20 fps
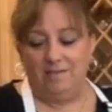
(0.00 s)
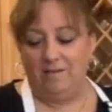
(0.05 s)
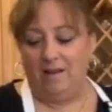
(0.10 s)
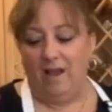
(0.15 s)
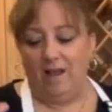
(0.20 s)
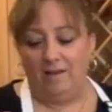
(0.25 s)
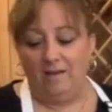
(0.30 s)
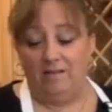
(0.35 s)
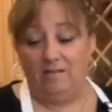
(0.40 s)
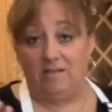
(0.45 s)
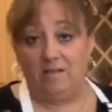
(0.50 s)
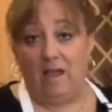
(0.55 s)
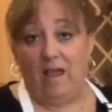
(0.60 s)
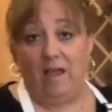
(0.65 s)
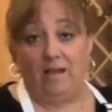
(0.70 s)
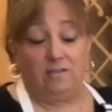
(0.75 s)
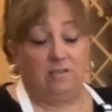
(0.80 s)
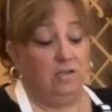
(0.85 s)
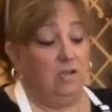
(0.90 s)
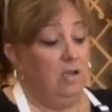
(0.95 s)
It's not
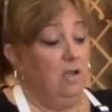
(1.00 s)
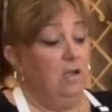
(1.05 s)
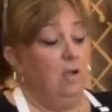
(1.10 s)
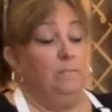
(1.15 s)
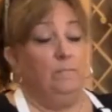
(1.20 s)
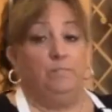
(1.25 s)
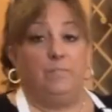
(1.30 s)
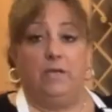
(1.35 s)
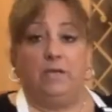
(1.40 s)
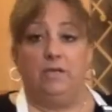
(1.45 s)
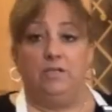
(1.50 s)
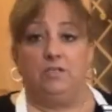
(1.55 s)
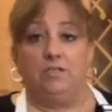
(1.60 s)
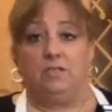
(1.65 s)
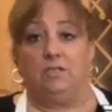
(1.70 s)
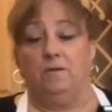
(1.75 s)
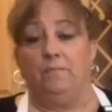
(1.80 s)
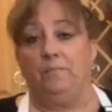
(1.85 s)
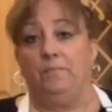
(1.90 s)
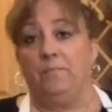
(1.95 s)
exact
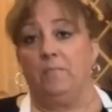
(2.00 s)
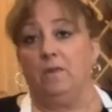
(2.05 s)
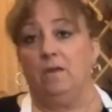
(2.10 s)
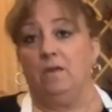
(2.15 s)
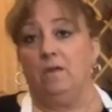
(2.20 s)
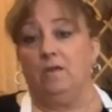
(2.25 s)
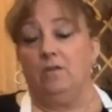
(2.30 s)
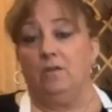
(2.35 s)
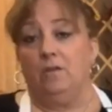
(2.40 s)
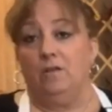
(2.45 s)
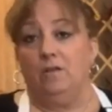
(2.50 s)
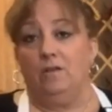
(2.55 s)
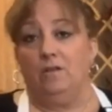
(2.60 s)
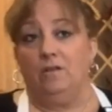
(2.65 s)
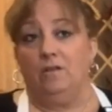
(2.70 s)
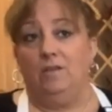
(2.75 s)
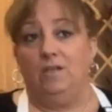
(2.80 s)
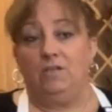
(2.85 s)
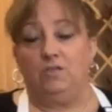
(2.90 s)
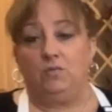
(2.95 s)
because
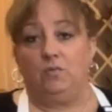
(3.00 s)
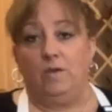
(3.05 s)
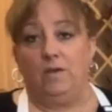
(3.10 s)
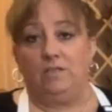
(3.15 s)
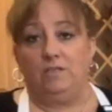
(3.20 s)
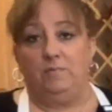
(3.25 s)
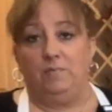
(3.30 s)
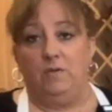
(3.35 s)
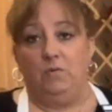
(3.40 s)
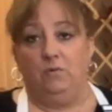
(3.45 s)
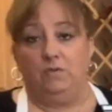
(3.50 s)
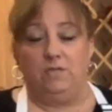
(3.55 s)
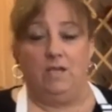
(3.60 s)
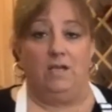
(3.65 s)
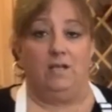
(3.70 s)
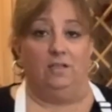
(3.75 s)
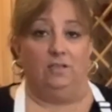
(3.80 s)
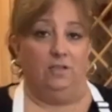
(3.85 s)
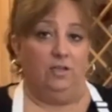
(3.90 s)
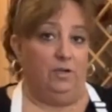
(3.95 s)
this recipe will
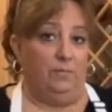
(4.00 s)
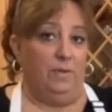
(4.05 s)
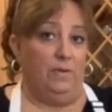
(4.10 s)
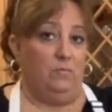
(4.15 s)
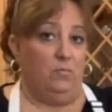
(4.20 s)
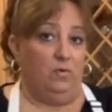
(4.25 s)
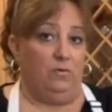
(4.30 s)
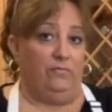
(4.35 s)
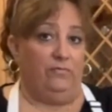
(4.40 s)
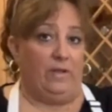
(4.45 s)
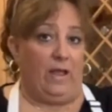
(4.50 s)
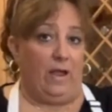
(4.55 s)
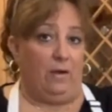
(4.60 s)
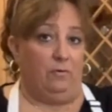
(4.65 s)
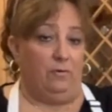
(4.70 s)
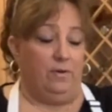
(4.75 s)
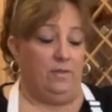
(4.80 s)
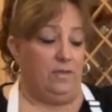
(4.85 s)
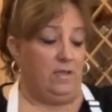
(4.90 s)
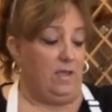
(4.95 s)
take a little bit more
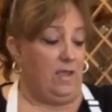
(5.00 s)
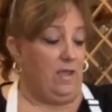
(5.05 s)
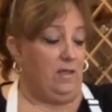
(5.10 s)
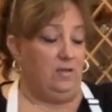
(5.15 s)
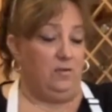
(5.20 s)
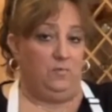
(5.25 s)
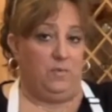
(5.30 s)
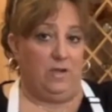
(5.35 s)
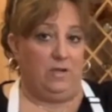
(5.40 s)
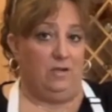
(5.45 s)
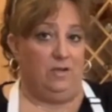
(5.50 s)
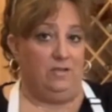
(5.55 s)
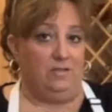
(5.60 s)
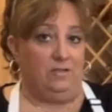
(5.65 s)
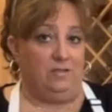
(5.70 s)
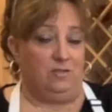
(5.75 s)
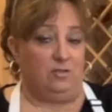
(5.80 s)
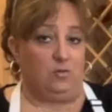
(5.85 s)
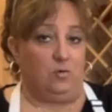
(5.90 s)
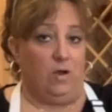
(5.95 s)
flour in the end
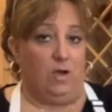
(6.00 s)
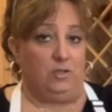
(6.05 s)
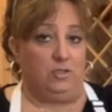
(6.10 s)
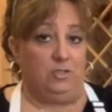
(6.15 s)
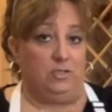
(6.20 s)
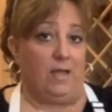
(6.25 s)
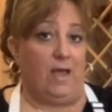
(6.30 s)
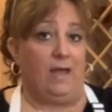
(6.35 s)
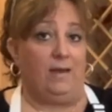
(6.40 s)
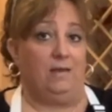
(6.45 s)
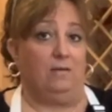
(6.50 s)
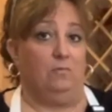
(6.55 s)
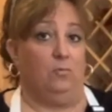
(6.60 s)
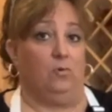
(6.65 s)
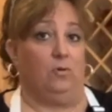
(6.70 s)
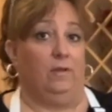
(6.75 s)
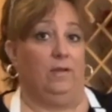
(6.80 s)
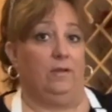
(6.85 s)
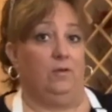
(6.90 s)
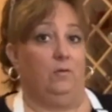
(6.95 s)
because the squash is adding
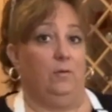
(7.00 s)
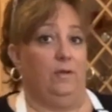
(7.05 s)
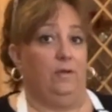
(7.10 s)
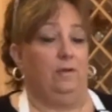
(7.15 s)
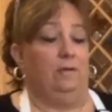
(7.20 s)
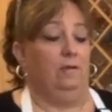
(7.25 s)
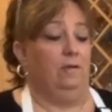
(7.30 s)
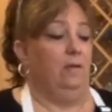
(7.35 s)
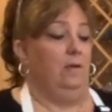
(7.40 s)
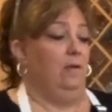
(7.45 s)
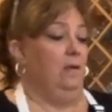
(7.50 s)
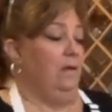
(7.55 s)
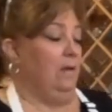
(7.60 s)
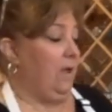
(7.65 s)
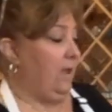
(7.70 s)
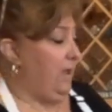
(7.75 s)
more liquid.